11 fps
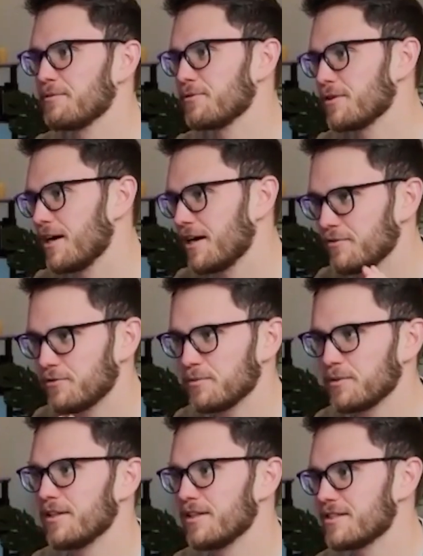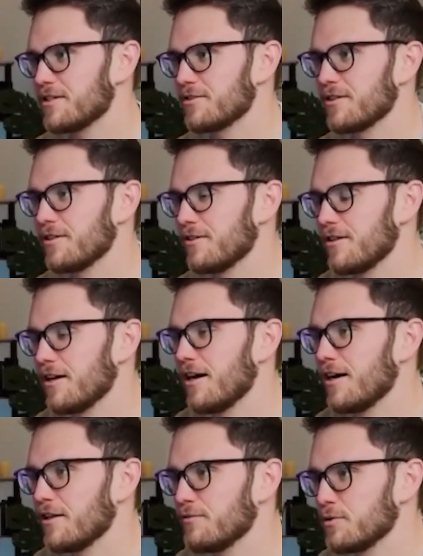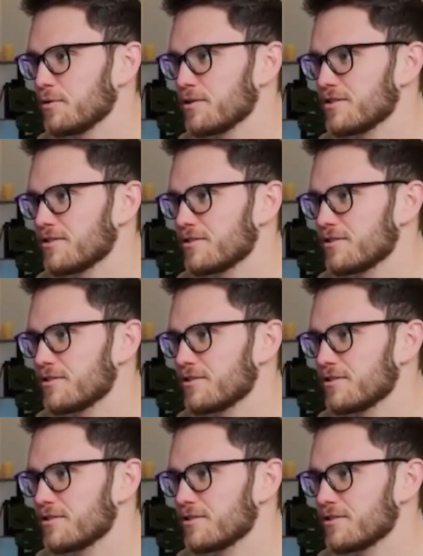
before HighLevel, but let's hear the HighLevel origin